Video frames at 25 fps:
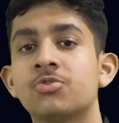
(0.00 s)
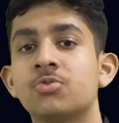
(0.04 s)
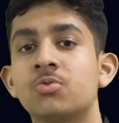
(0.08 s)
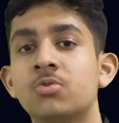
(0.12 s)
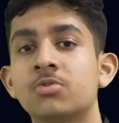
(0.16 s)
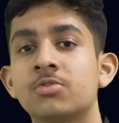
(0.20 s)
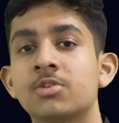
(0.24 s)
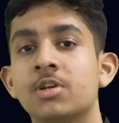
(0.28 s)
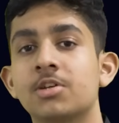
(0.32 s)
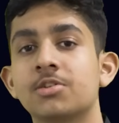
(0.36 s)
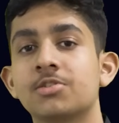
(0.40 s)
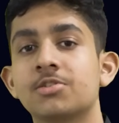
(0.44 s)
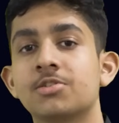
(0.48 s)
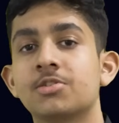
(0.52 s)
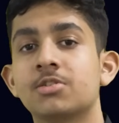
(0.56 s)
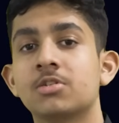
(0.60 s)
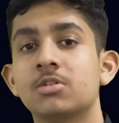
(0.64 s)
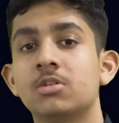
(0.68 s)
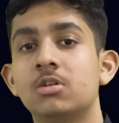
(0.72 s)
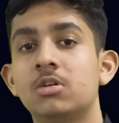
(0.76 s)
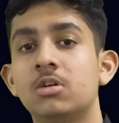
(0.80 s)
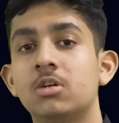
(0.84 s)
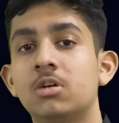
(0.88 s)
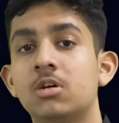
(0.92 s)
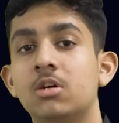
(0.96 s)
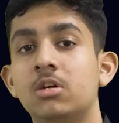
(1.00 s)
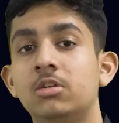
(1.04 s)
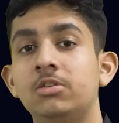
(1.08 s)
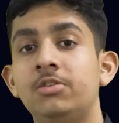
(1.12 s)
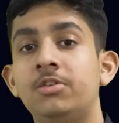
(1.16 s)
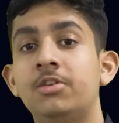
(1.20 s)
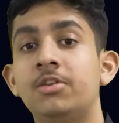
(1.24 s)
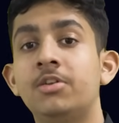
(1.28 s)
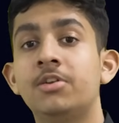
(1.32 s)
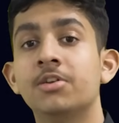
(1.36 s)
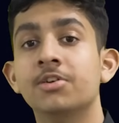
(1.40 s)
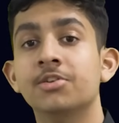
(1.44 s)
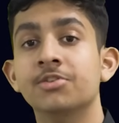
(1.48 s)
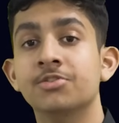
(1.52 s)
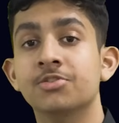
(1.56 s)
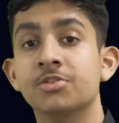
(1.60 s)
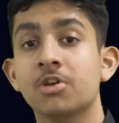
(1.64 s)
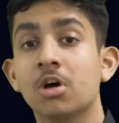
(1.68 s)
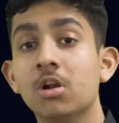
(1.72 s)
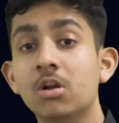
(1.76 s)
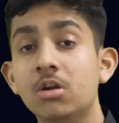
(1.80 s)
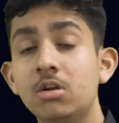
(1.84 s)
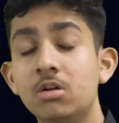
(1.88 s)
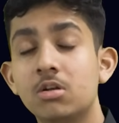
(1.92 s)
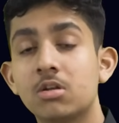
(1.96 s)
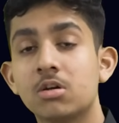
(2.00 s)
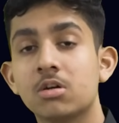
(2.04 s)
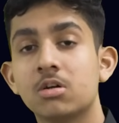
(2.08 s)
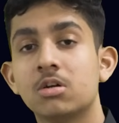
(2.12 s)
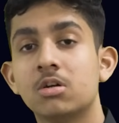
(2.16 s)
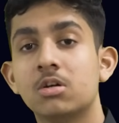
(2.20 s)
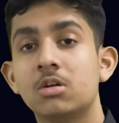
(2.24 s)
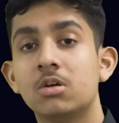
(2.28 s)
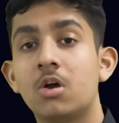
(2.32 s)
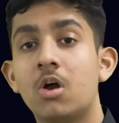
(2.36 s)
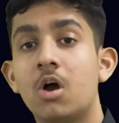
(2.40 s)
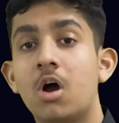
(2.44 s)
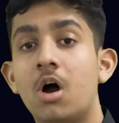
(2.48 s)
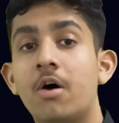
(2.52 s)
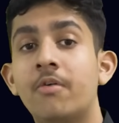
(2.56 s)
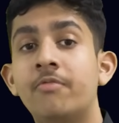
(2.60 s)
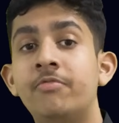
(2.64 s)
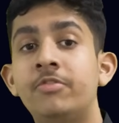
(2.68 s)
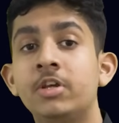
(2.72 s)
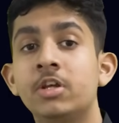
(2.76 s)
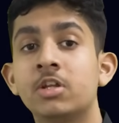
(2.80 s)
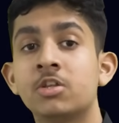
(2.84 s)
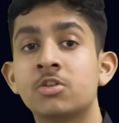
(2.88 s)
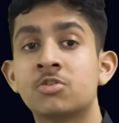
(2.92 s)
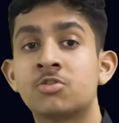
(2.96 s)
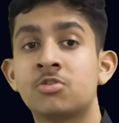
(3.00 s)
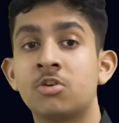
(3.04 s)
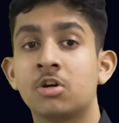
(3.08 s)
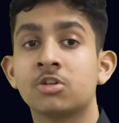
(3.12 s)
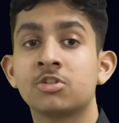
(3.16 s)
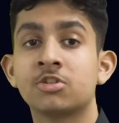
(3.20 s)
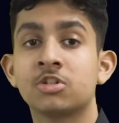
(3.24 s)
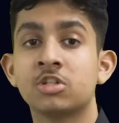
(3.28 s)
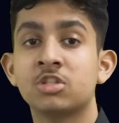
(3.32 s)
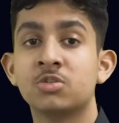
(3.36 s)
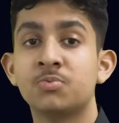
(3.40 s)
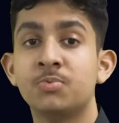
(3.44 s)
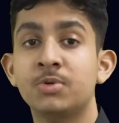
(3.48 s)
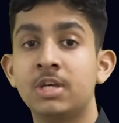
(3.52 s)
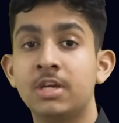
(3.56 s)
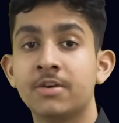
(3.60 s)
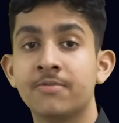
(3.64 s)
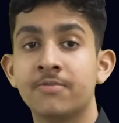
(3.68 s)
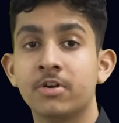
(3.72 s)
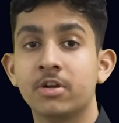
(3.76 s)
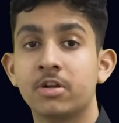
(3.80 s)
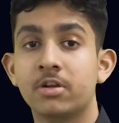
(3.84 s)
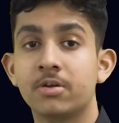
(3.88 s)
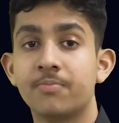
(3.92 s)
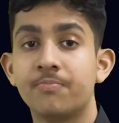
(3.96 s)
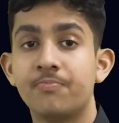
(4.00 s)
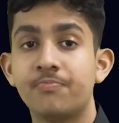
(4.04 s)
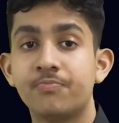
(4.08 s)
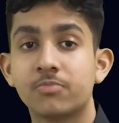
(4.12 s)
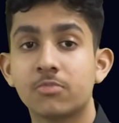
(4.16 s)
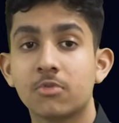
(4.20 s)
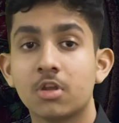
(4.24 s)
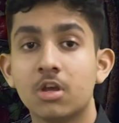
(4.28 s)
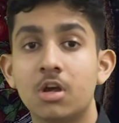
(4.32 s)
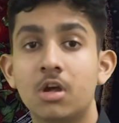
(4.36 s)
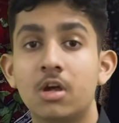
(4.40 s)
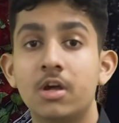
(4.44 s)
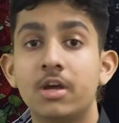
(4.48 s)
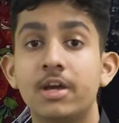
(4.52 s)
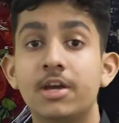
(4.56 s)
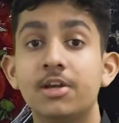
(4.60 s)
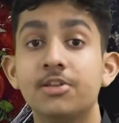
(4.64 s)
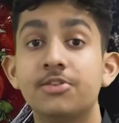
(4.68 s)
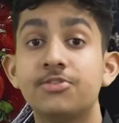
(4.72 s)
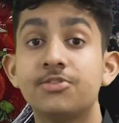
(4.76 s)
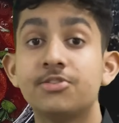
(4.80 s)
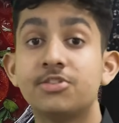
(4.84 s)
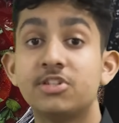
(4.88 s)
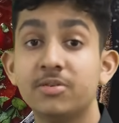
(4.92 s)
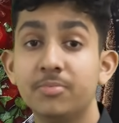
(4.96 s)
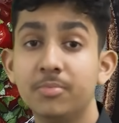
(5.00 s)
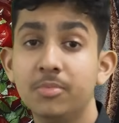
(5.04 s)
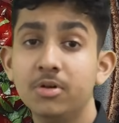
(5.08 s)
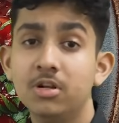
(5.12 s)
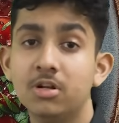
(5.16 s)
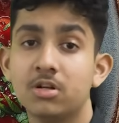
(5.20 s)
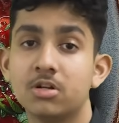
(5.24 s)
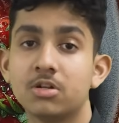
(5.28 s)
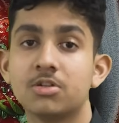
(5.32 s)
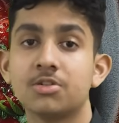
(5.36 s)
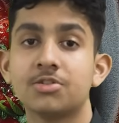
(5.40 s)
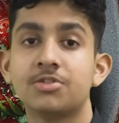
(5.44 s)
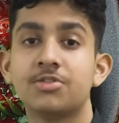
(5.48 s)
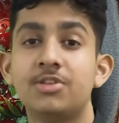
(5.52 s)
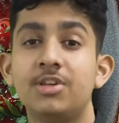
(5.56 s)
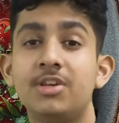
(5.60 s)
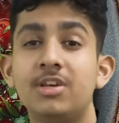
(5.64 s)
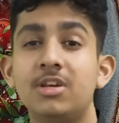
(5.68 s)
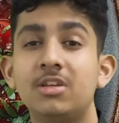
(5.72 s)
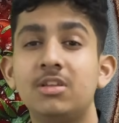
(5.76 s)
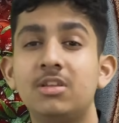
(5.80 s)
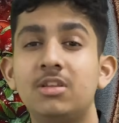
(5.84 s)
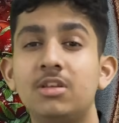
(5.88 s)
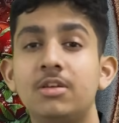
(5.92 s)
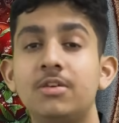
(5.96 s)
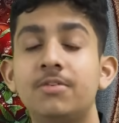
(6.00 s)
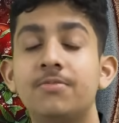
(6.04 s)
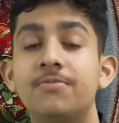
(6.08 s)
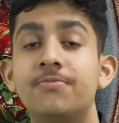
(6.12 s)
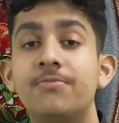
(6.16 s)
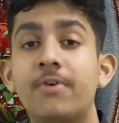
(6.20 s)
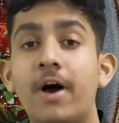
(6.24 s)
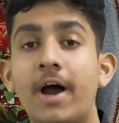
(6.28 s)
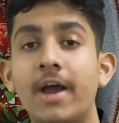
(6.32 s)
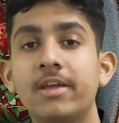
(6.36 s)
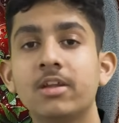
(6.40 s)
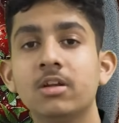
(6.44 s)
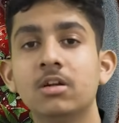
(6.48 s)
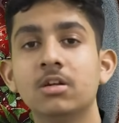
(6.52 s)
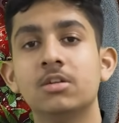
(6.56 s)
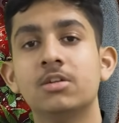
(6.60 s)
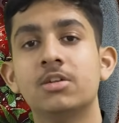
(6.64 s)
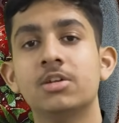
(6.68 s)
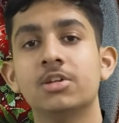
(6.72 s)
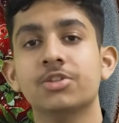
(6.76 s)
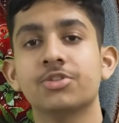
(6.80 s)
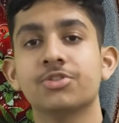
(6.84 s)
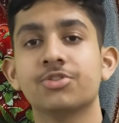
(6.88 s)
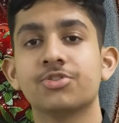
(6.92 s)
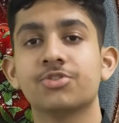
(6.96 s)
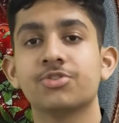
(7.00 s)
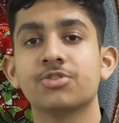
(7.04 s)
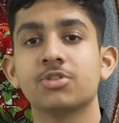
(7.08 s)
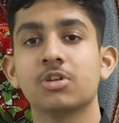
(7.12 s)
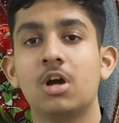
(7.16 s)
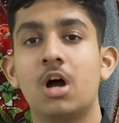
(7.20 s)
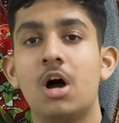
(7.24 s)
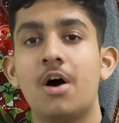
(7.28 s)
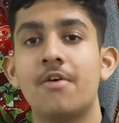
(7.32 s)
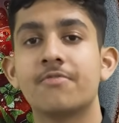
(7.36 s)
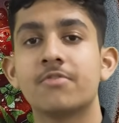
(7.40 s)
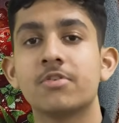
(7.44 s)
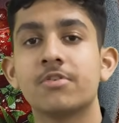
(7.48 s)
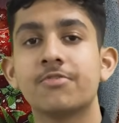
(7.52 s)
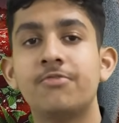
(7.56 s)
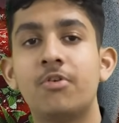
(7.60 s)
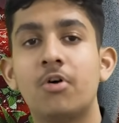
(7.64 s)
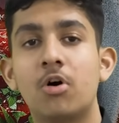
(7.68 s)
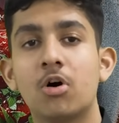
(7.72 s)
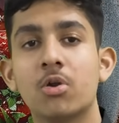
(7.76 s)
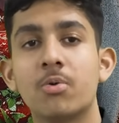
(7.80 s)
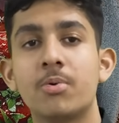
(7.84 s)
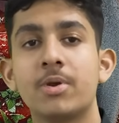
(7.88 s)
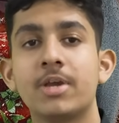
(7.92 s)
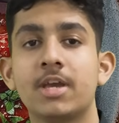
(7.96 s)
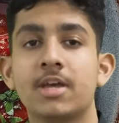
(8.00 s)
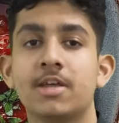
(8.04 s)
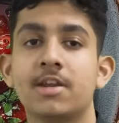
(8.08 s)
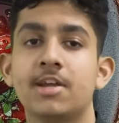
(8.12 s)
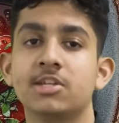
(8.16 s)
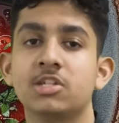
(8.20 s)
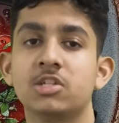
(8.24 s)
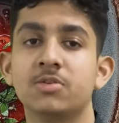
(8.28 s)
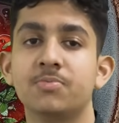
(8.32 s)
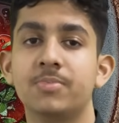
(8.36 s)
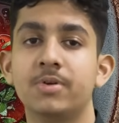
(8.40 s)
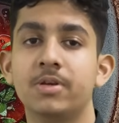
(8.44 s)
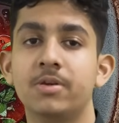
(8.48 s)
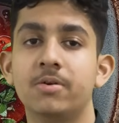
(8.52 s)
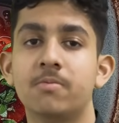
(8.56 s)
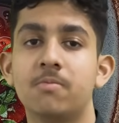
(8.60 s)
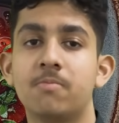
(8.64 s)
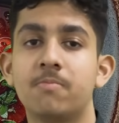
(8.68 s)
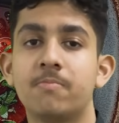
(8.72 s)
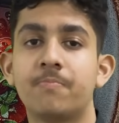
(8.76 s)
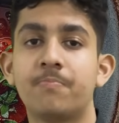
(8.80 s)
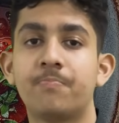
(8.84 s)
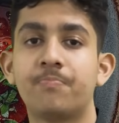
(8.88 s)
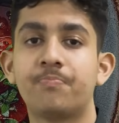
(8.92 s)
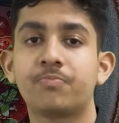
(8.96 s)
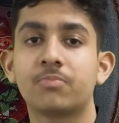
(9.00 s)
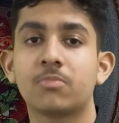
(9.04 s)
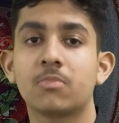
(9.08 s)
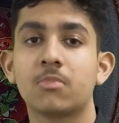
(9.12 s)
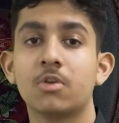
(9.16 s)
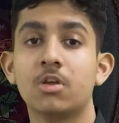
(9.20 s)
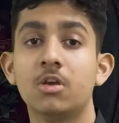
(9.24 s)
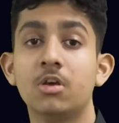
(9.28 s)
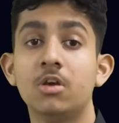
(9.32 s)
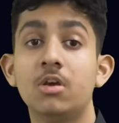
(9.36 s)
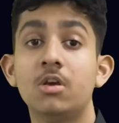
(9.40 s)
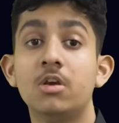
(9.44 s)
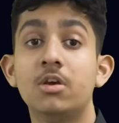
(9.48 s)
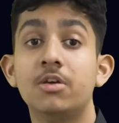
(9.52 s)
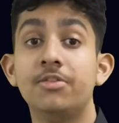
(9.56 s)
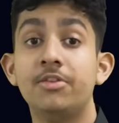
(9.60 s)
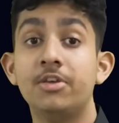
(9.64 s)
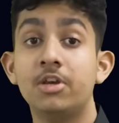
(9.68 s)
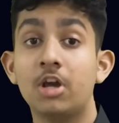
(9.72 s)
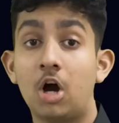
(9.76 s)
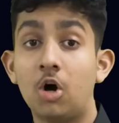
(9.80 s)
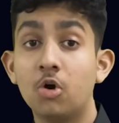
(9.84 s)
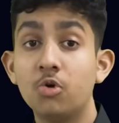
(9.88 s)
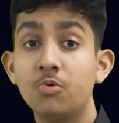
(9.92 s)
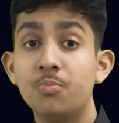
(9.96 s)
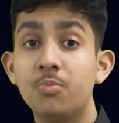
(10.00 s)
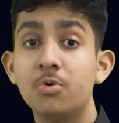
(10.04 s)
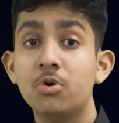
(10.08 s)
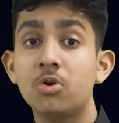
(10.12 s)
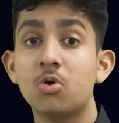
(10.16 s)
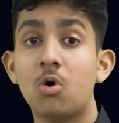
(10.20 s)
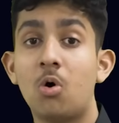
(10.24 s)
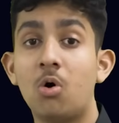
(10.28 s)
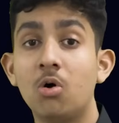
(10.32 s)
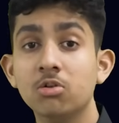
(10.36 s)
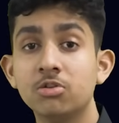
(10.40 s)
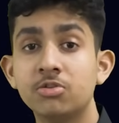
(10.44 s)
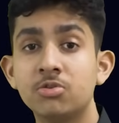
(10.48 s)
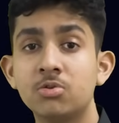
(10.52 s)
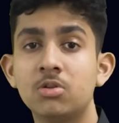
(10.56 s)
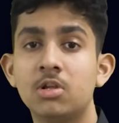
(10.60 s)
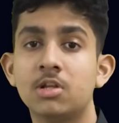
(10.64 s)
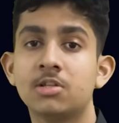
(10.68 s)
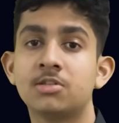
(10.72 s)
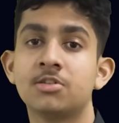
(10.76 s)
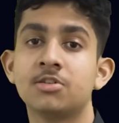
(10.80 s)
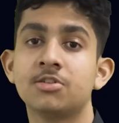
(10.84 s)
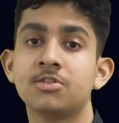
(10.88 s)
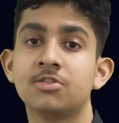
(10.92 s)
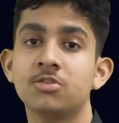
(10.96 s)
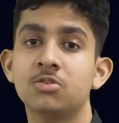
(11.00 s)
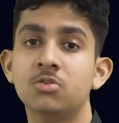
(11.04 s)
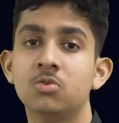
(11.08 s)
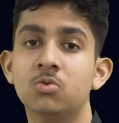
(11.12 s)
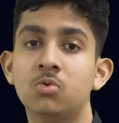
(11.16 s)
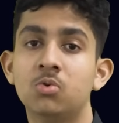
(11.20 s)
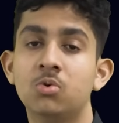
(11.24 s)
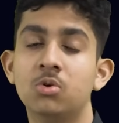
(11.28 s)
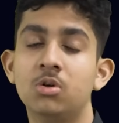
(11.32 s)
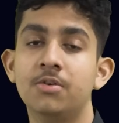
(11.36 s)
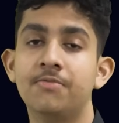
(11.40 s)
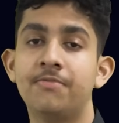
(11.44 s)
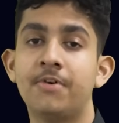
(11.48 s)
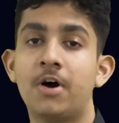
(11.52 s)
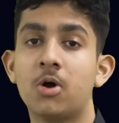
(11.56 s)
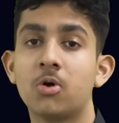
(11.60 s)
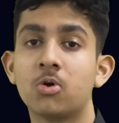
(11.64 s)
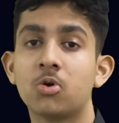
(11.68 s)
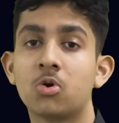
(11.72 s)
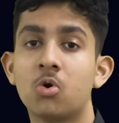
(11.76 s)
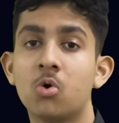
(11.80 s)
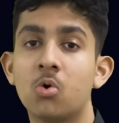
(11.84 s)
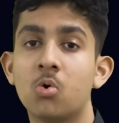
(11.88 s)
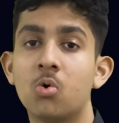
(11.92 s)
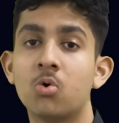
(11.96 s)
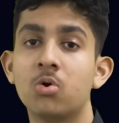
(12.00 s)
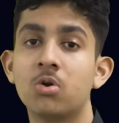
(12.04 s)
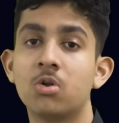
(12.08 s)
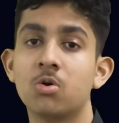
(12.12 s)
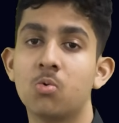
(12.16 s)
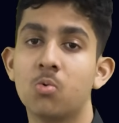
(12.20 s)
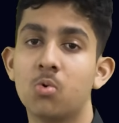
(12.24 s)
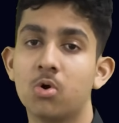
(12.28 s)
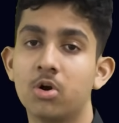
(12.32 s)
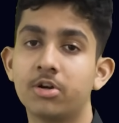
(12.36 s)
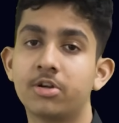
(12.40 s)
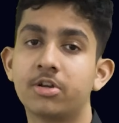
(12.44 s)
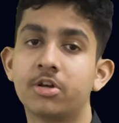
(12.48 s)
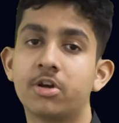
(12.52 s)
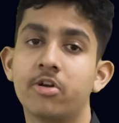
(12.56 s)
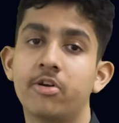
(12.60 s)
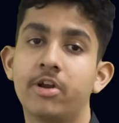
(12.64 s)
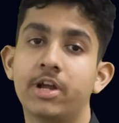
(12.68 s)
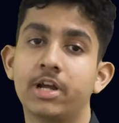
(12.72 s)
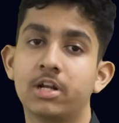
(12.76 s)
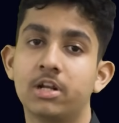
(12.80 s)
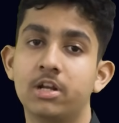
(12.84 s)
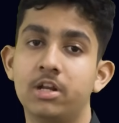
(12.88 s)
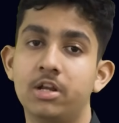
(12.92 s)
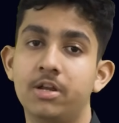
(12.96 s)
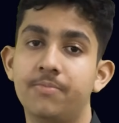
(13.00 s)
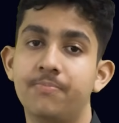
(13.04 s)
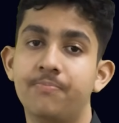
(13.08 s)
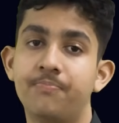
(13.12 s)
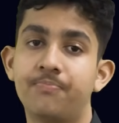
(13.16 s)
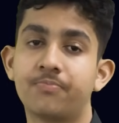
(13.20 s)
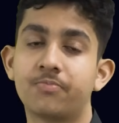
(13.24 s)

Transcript: shows us the result of the instructions we give it. It's similar to seeing the final dish after following a recipe. The output also lets us know if our code worked correctly.